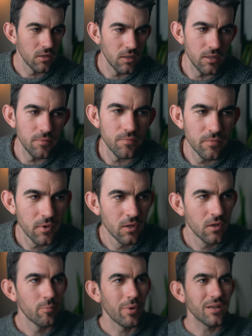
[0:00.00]
Um,
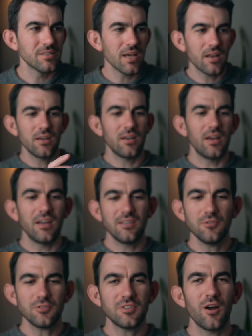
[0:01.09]
bandana, I
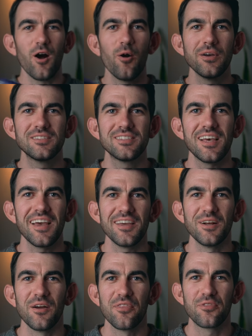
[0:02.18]
used to always say, you
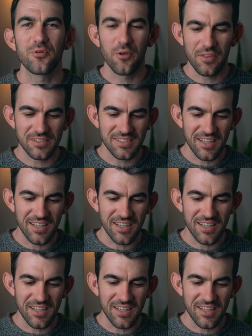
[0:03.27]
know, I'd throw this